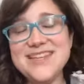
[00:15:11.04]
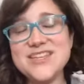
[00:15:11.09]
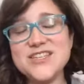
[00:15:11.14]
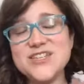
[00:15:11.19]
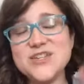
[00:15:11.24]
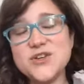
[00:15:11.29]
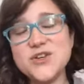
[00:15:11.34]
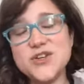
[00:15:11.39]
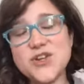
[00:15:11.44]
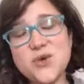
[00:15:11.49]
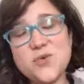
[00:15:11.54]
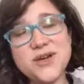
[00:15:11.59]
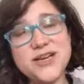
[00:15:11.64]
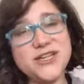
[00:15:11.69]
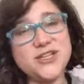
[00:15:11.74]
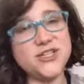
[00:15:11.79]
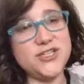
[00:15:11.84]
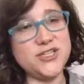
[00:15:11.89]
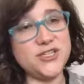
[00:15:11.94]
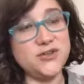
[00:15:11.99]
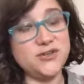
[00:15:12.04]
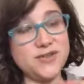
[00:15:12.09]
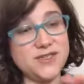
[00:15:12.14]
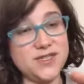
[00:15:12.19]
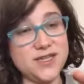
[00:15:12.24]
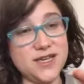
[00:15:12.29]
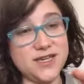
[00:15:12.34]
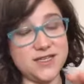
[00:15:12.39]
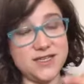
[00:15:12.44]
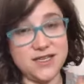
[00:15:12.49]
So you don't want to just
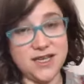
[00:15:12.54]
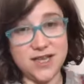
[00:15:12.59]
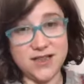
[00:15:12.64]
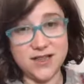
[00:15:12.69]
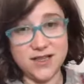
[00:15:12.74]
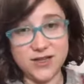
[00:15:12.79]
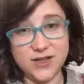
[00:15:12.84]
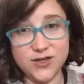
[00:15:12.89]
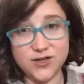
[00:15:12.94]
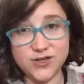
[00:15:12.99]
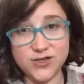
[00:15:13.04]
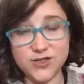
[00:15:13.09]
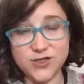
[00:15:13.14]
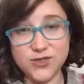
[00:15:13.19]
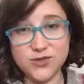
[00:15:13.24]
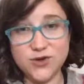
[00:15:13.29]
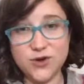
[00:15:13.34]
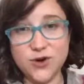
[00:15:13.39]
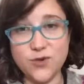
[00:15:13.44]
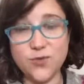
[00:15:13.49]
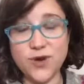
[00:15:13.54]
use a little stool.